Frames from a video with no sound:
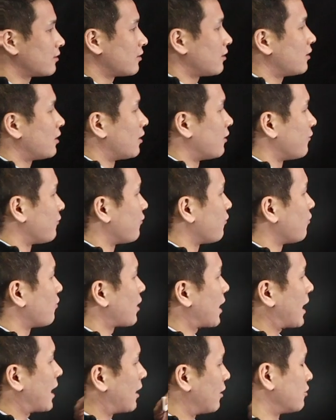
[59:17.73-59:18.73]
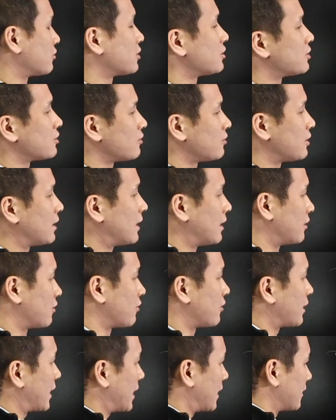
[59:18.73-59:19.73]
of how to do the inner
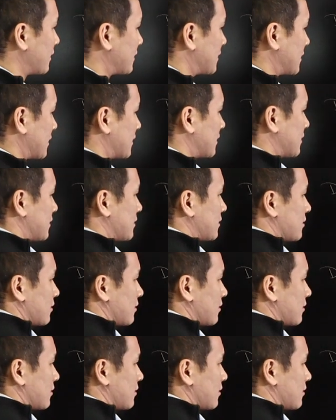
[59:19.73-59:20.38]
analysis,